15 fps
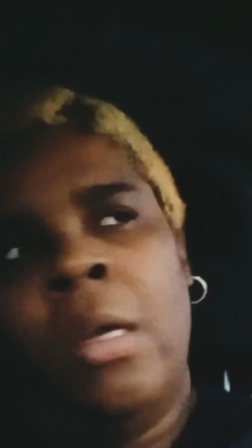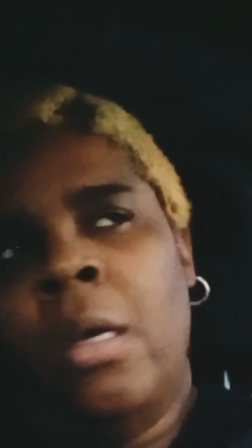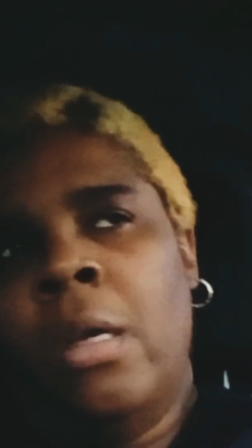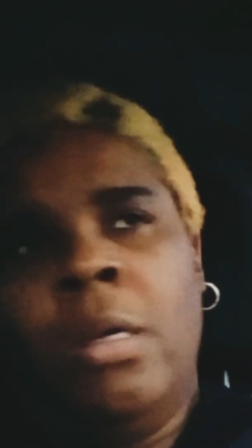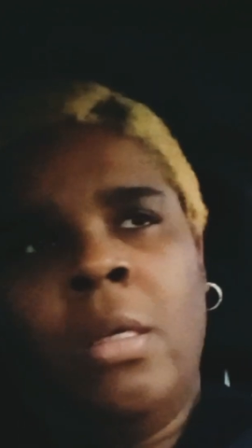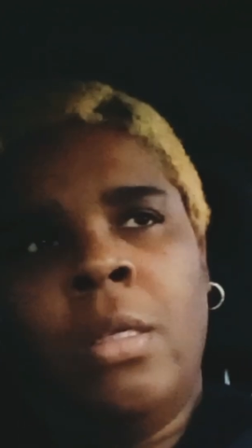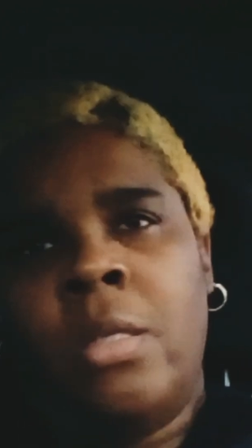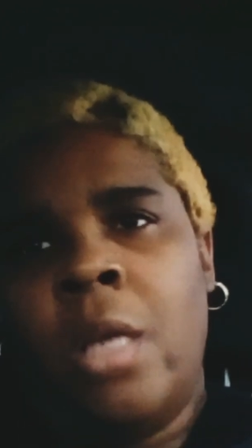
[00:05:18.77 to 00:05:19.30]

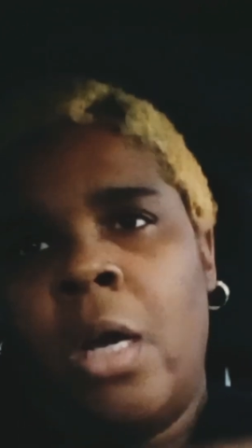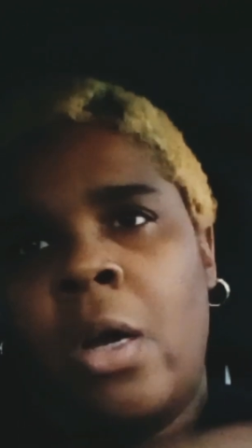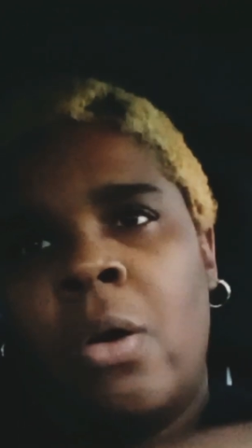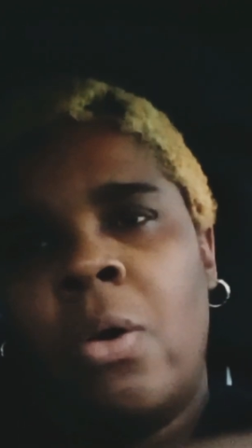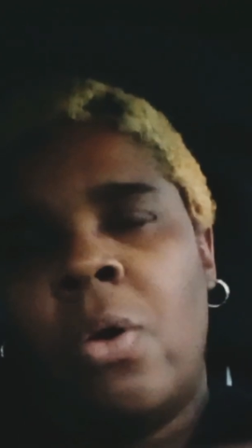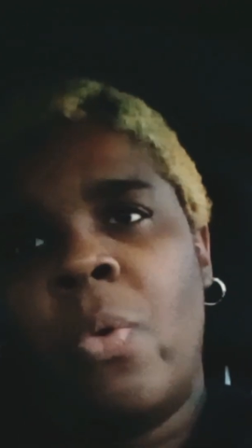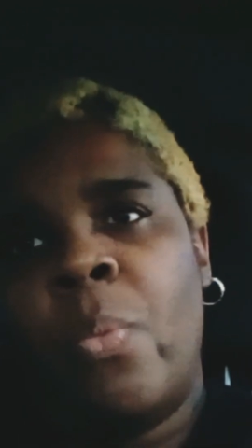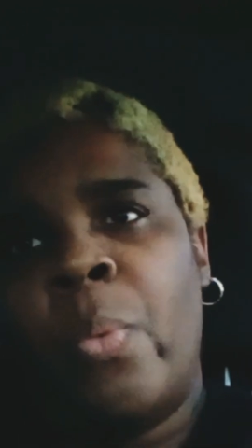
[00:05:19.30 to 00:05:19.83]

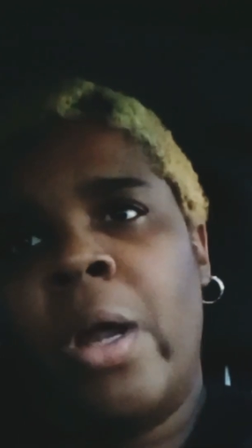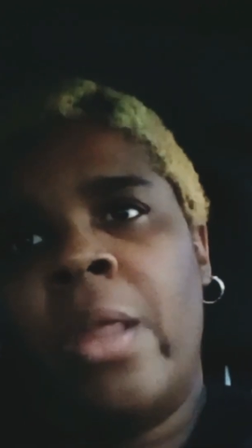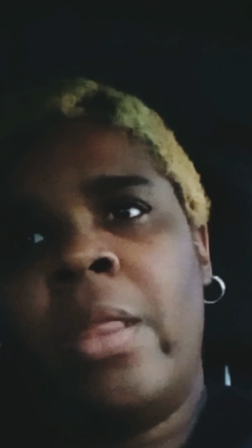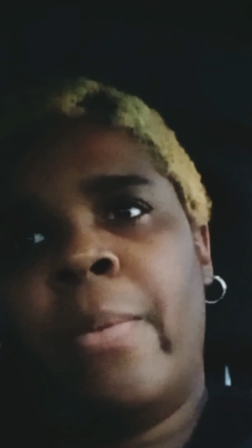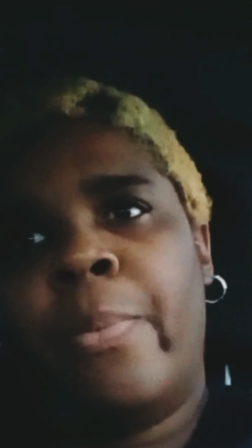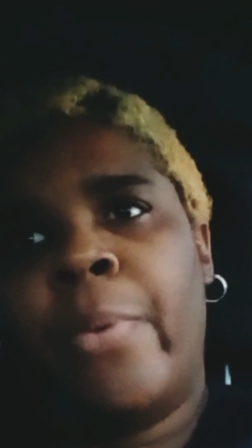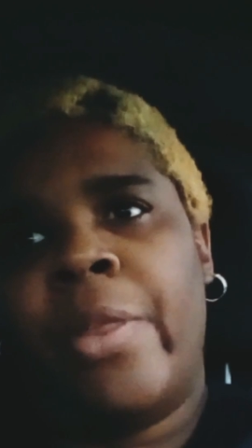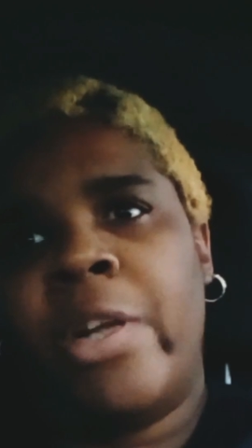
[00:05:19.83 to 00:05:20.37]
So one of
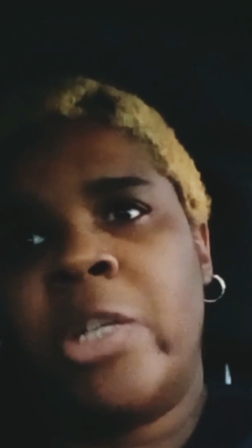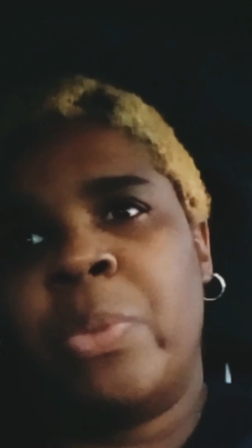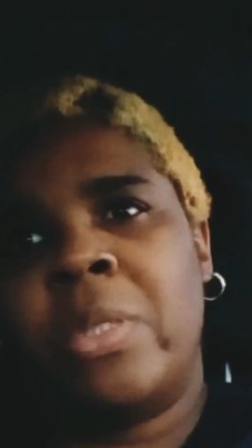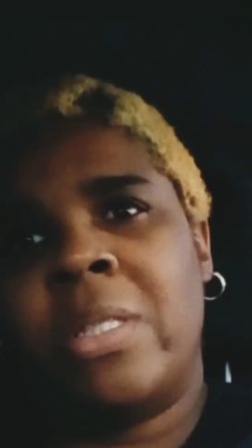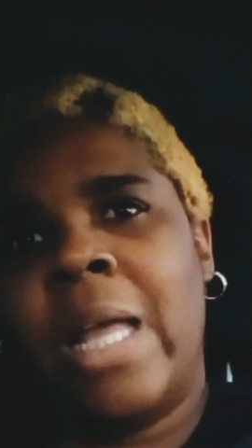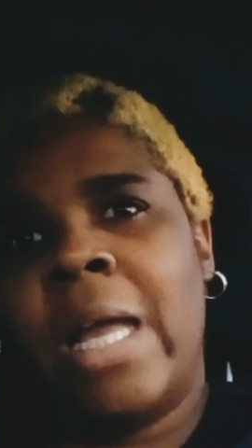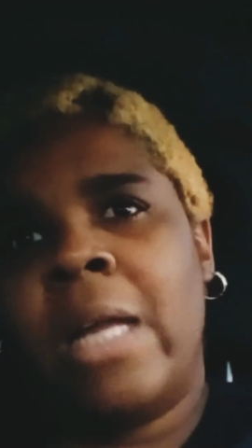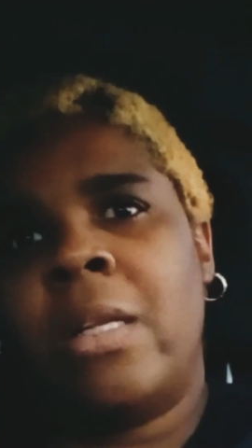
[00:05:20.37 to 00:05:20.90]
the brothers
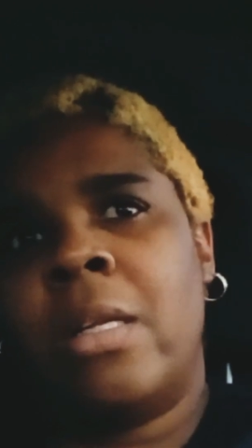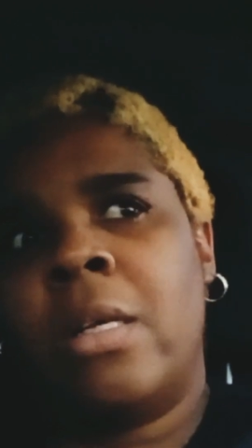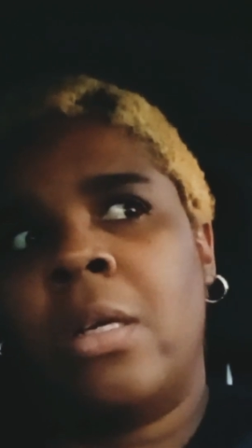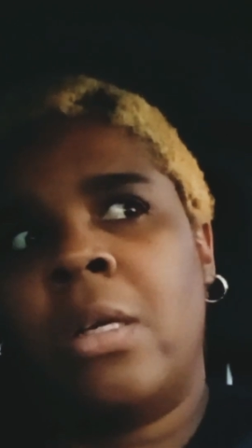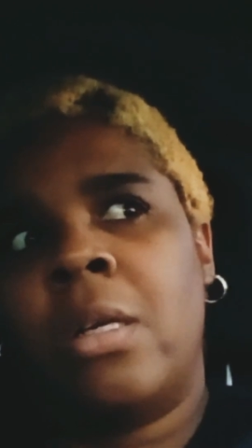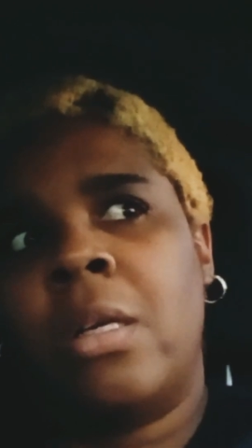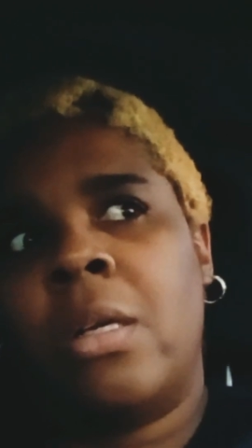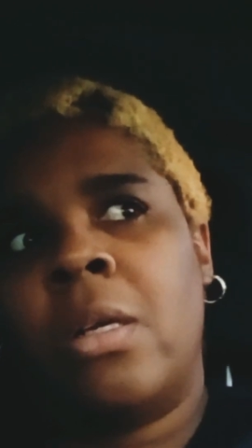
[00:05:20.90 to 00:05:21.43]
was like,
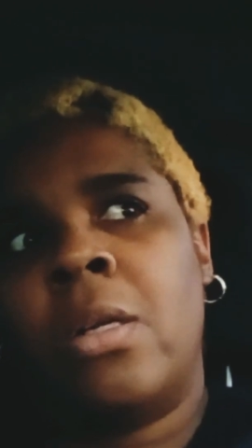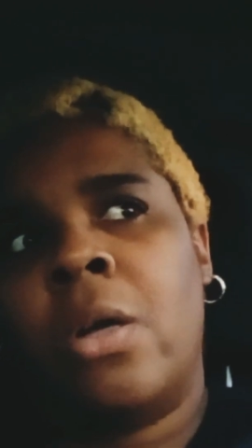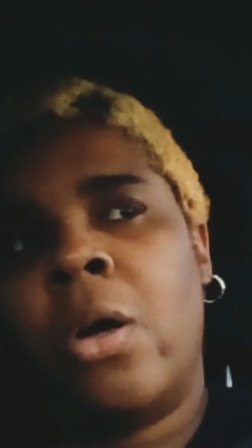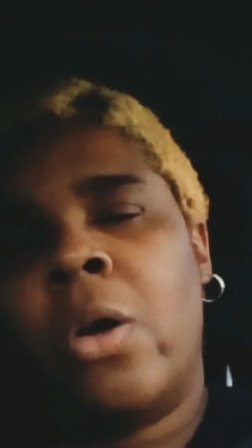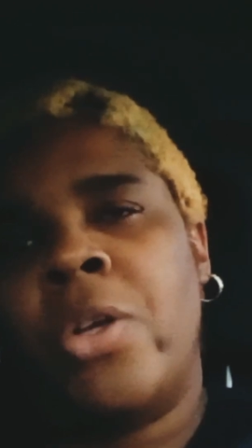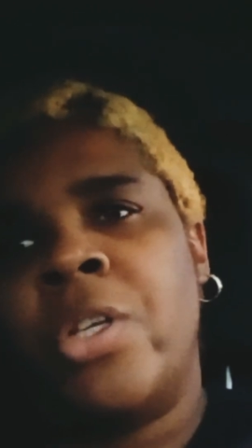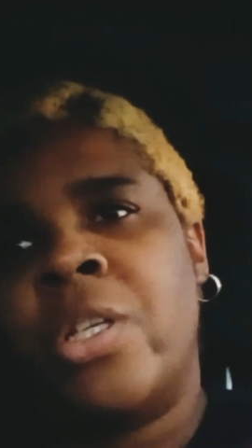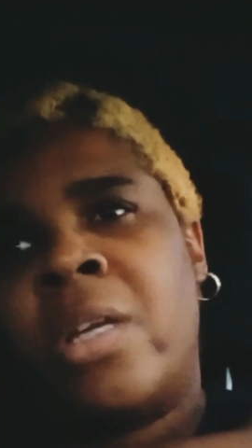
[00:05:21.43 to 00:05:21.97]
you
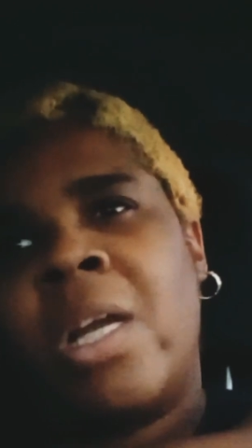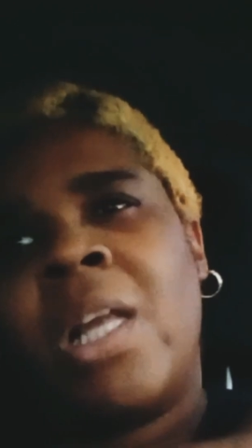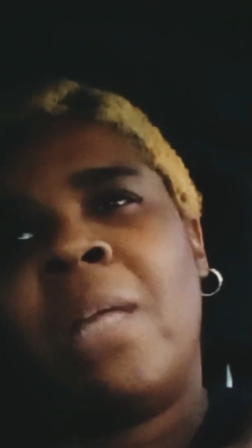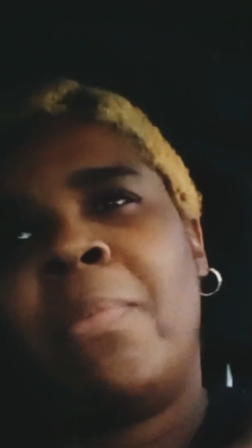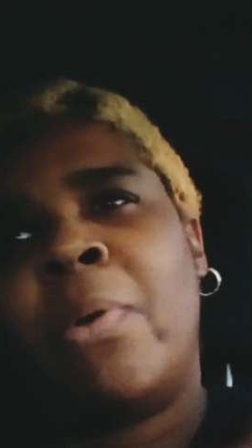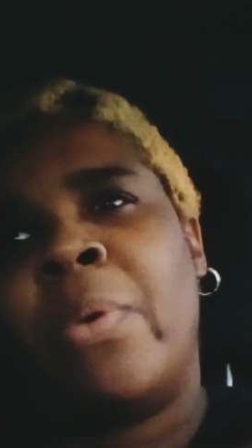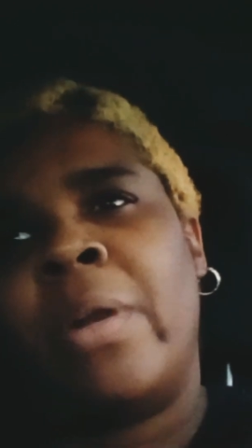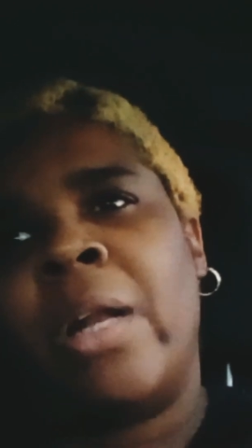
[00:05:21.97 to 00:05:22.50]
know, you should kill
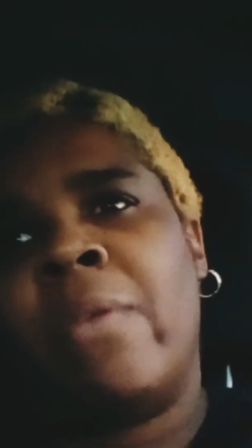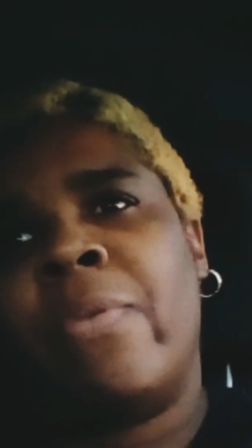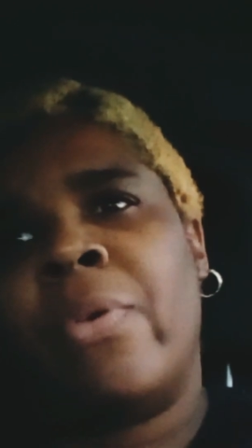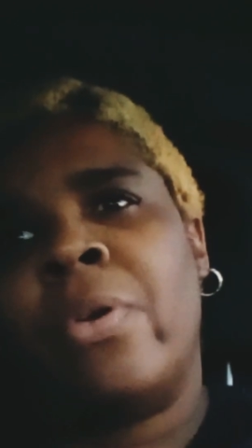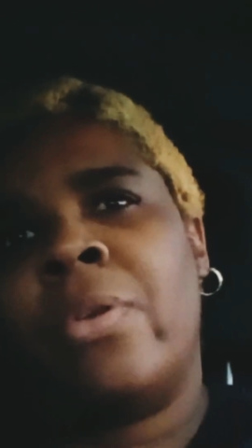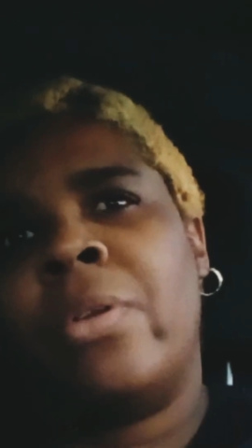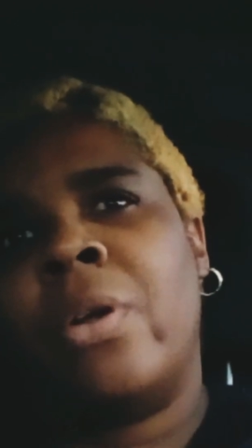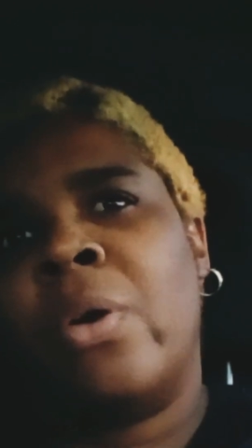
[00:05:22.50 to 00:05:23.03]
him or whatever.